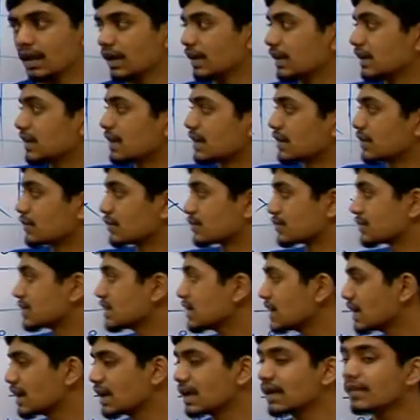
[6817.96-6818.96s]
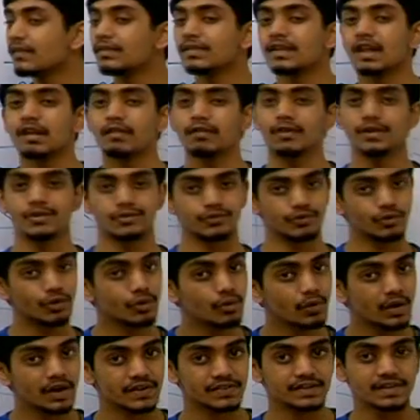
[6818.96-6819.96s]
Here you see there was
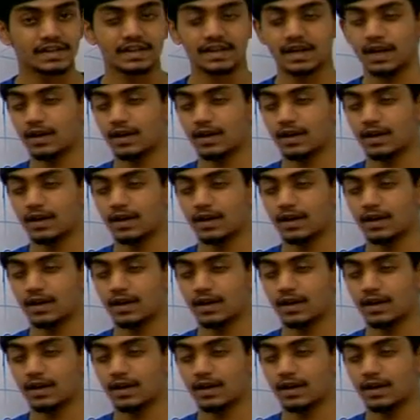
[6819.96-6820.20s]
no acidic